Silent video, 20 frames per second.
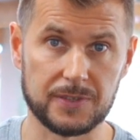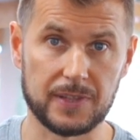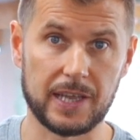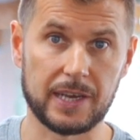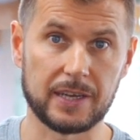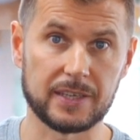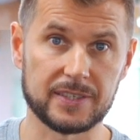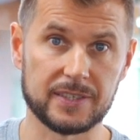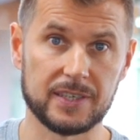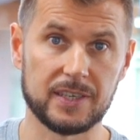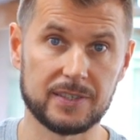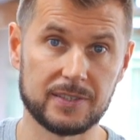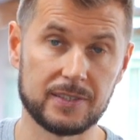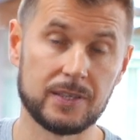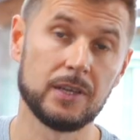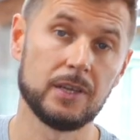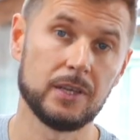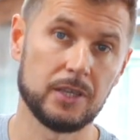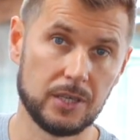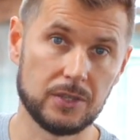that exist
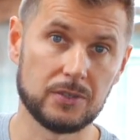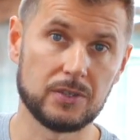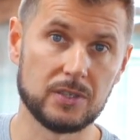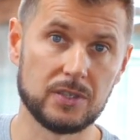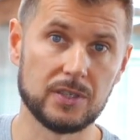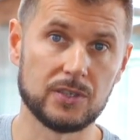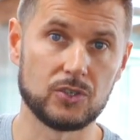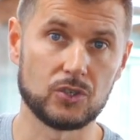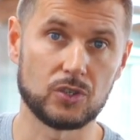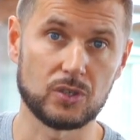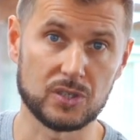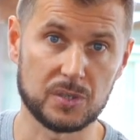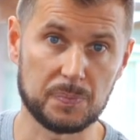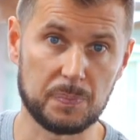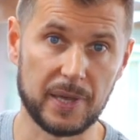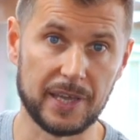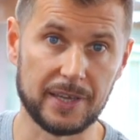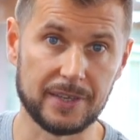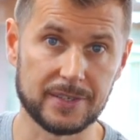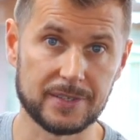in the digital
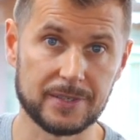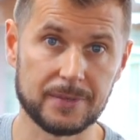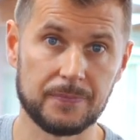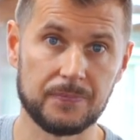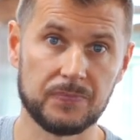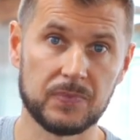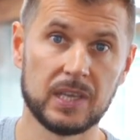space.